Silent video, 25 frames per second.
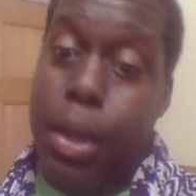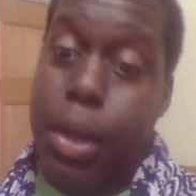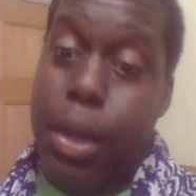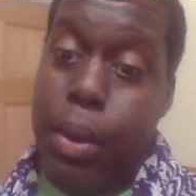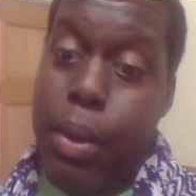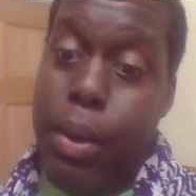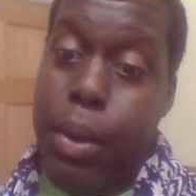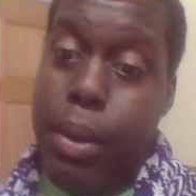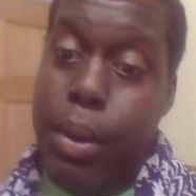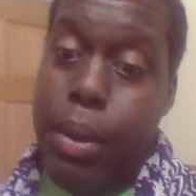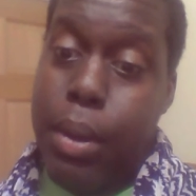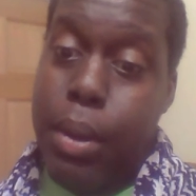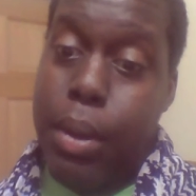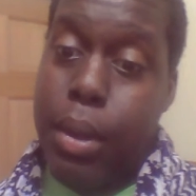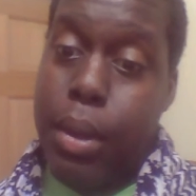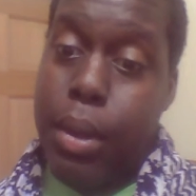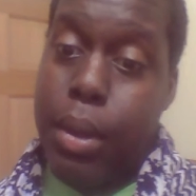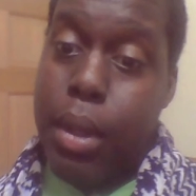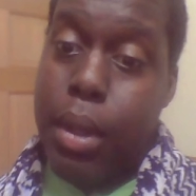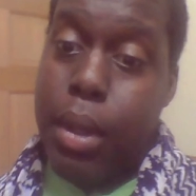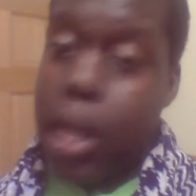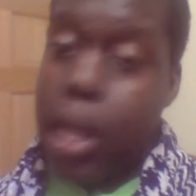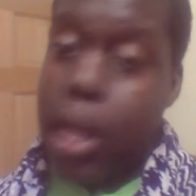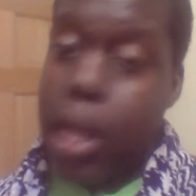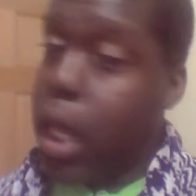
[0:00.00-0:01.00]
meal,
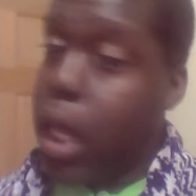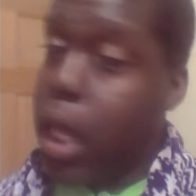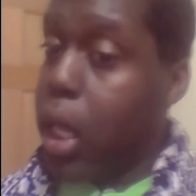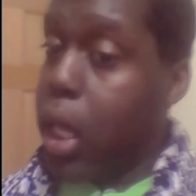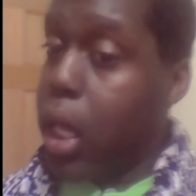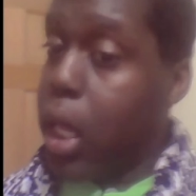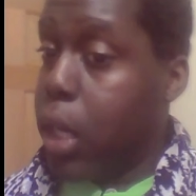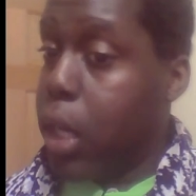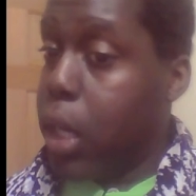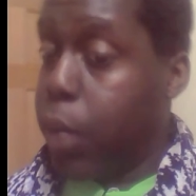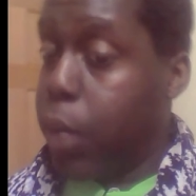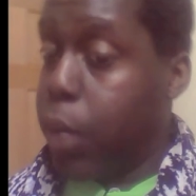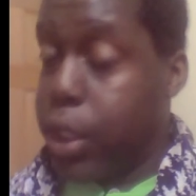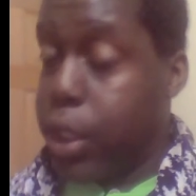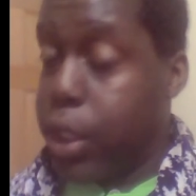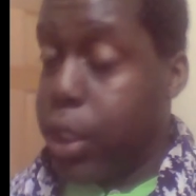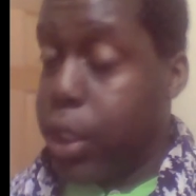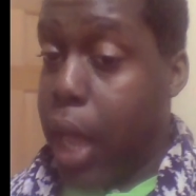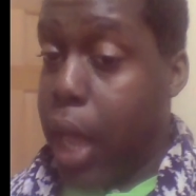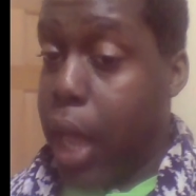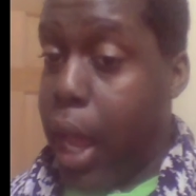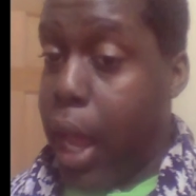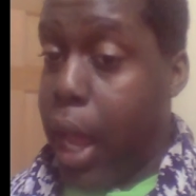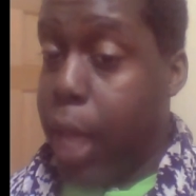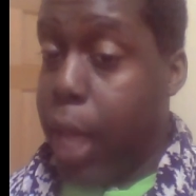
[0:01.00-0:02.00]

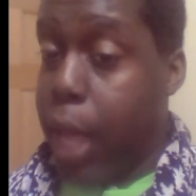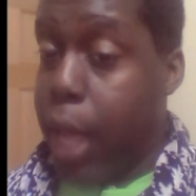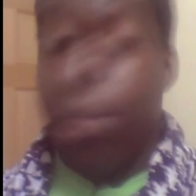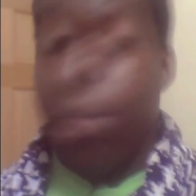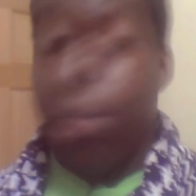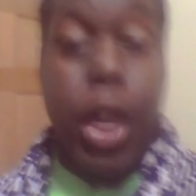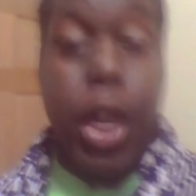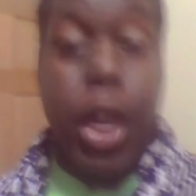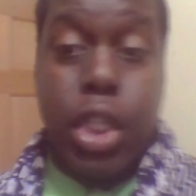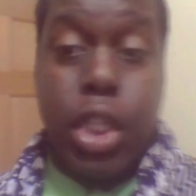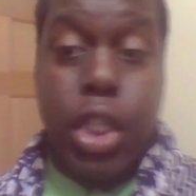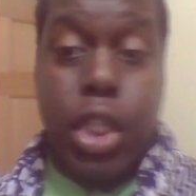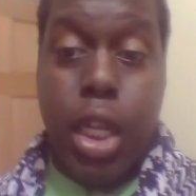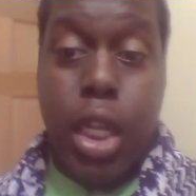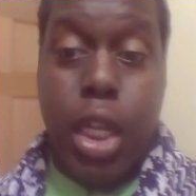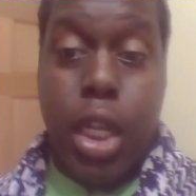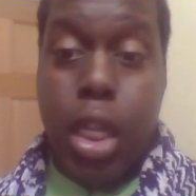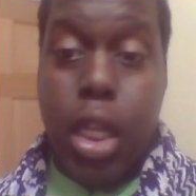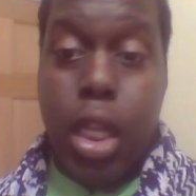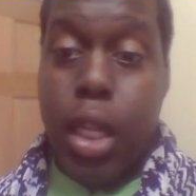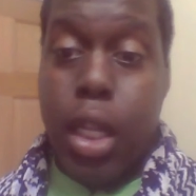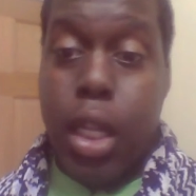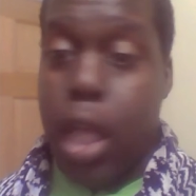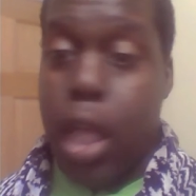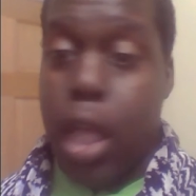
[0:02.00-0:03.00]
which I budgeted
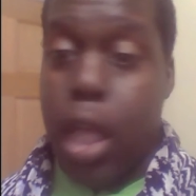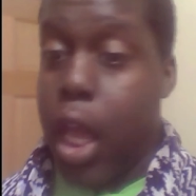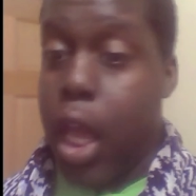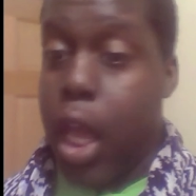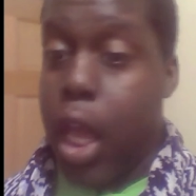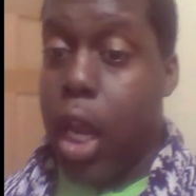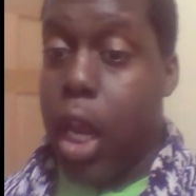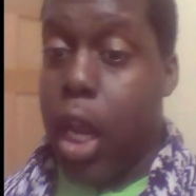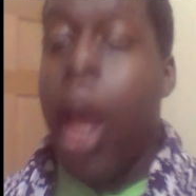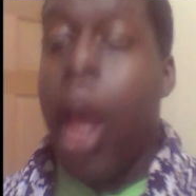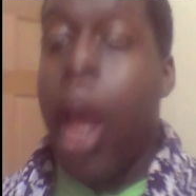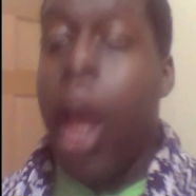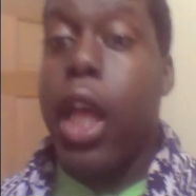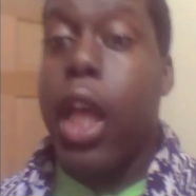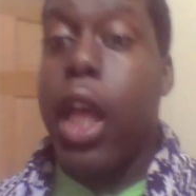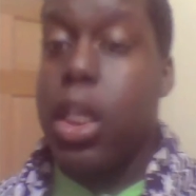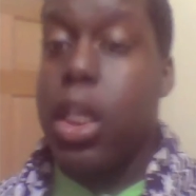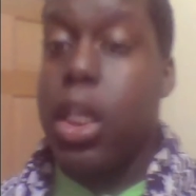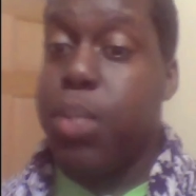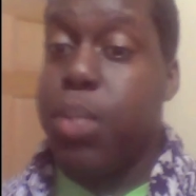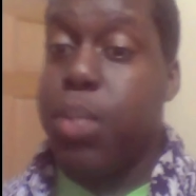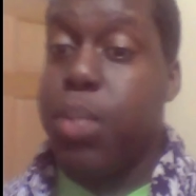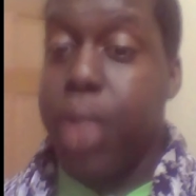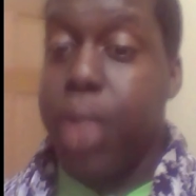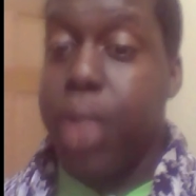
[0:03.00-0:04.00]
and
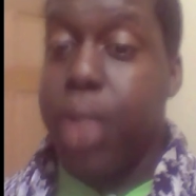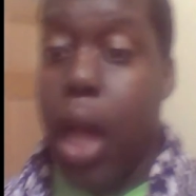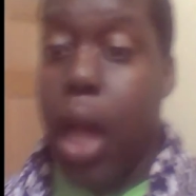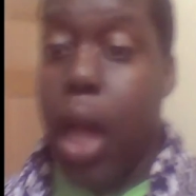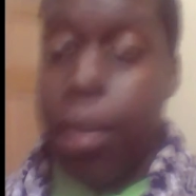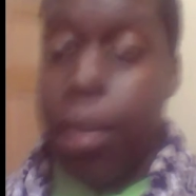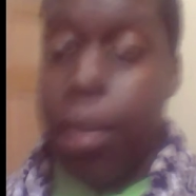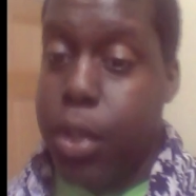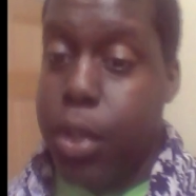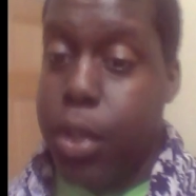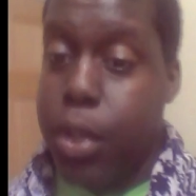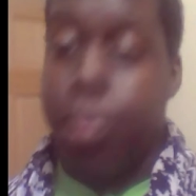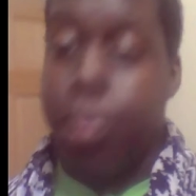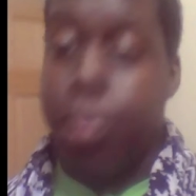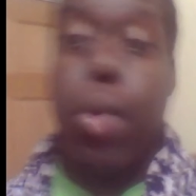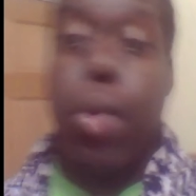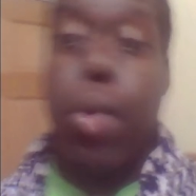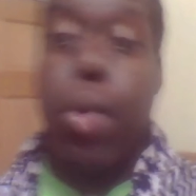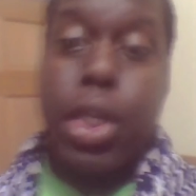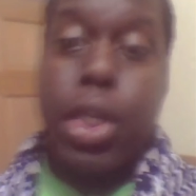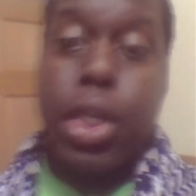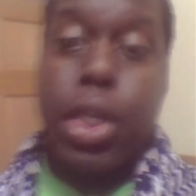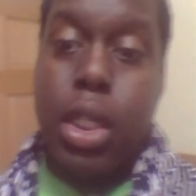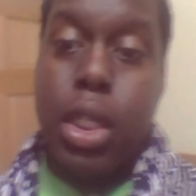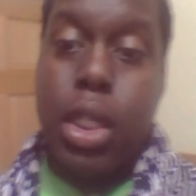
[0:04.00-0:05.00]
split up into
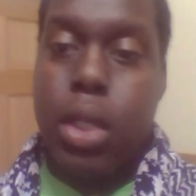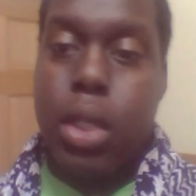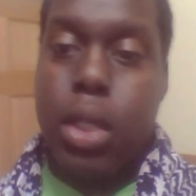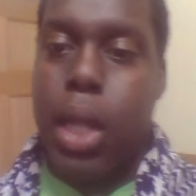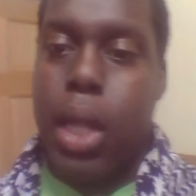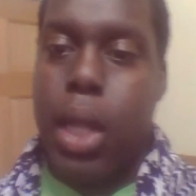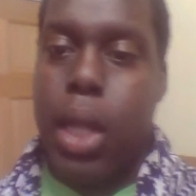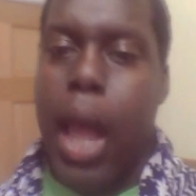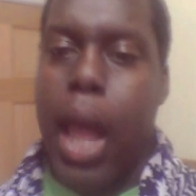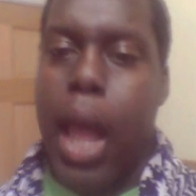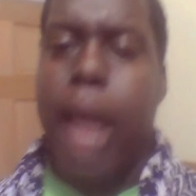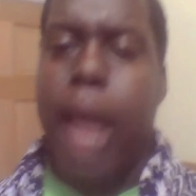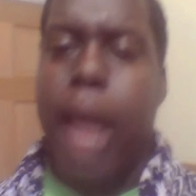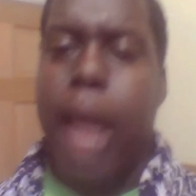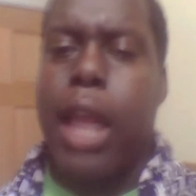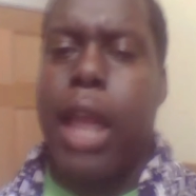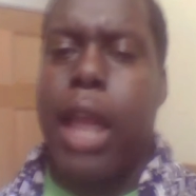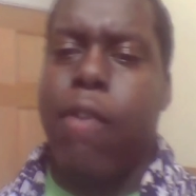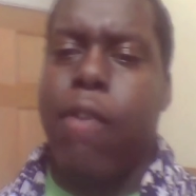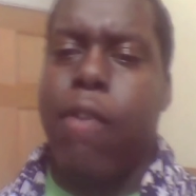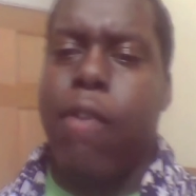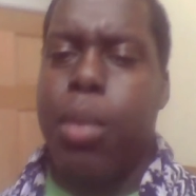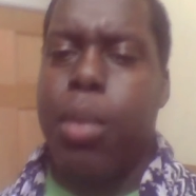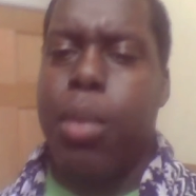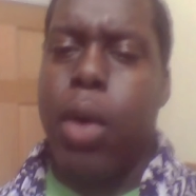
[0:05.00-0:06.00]
portions so that I could
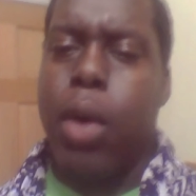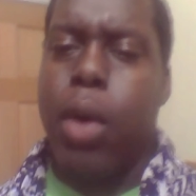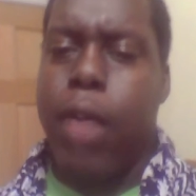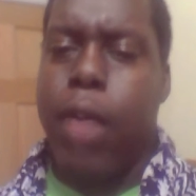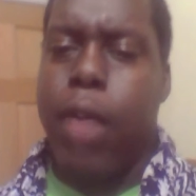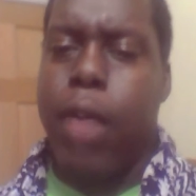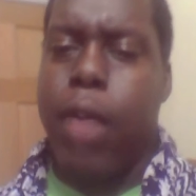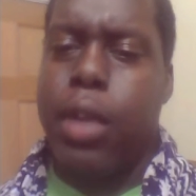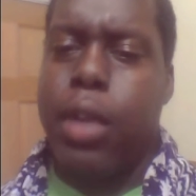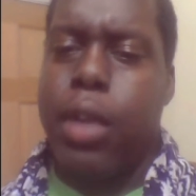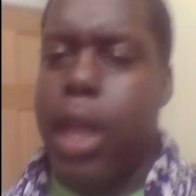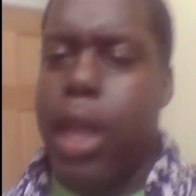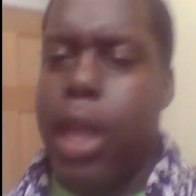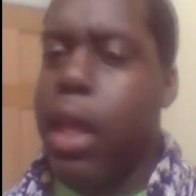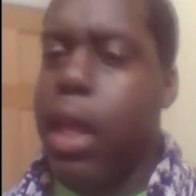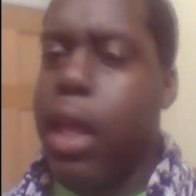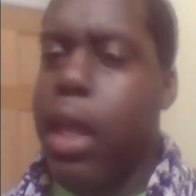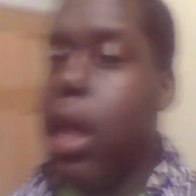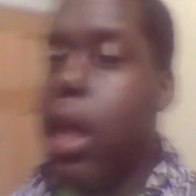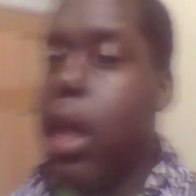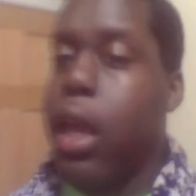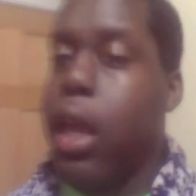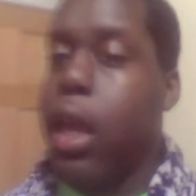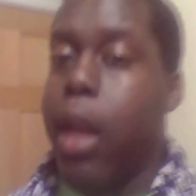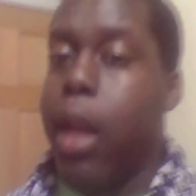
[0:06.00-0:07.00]
have a meal every day.
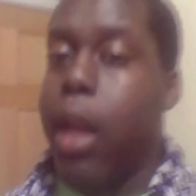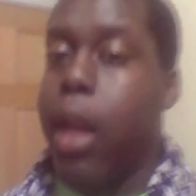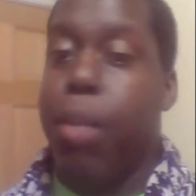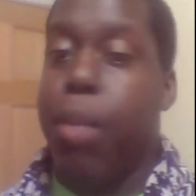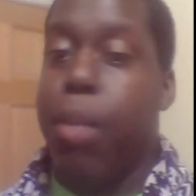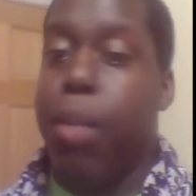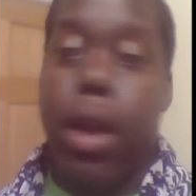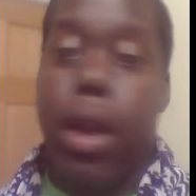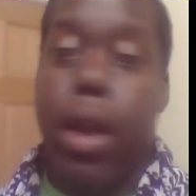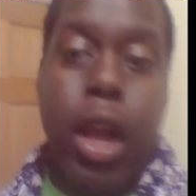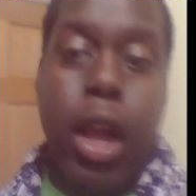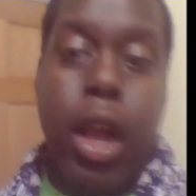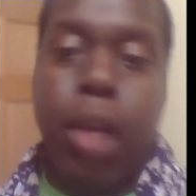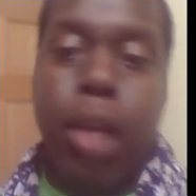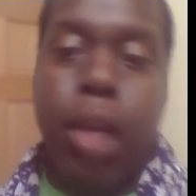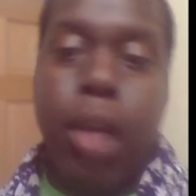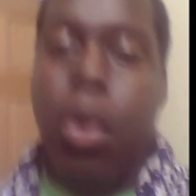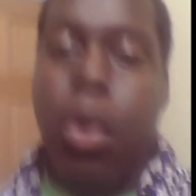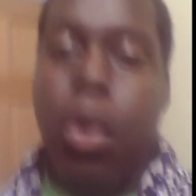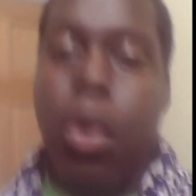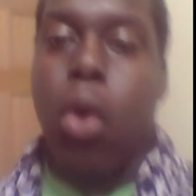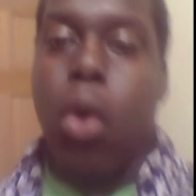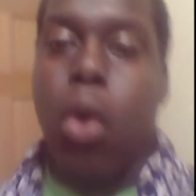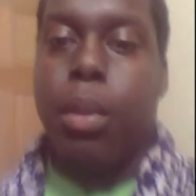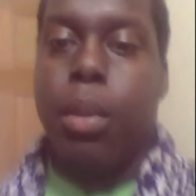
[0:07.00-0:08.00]
And I better not
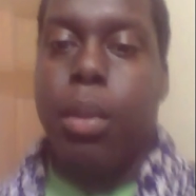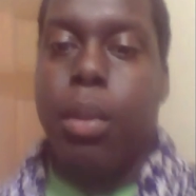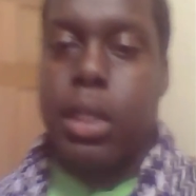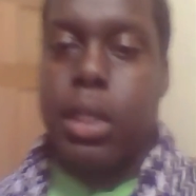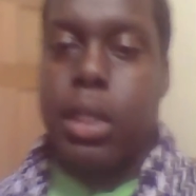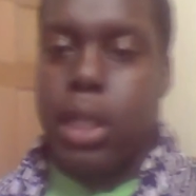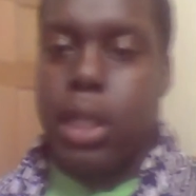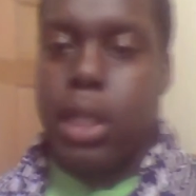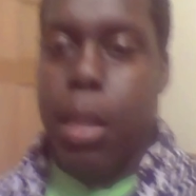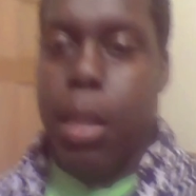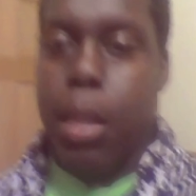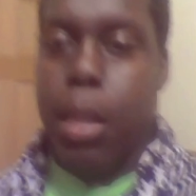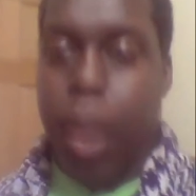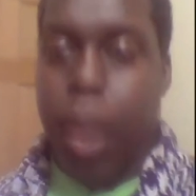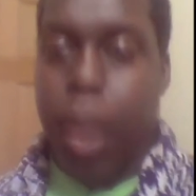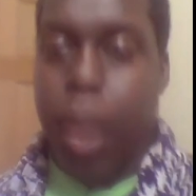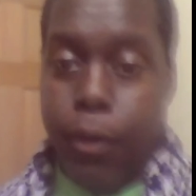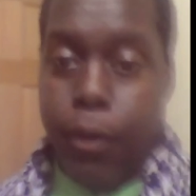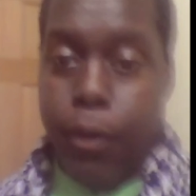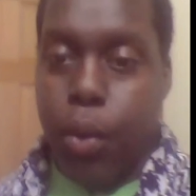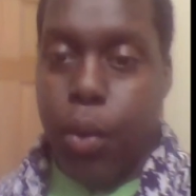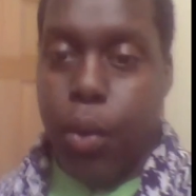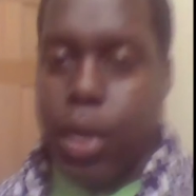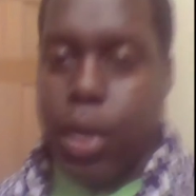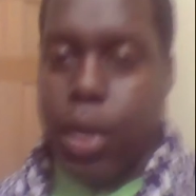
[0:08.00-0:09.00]
come home and see that my
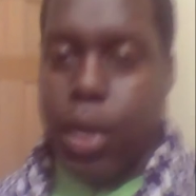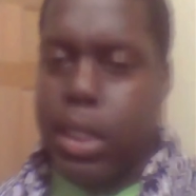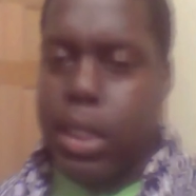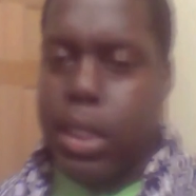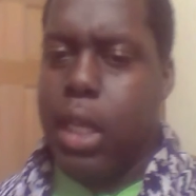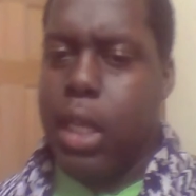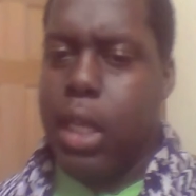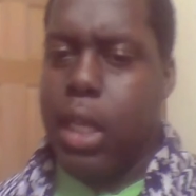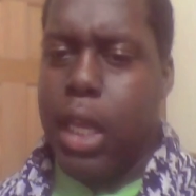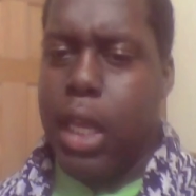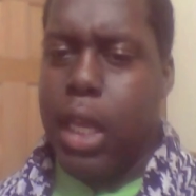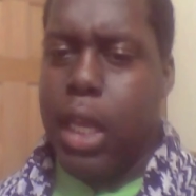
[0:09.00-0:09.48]
food is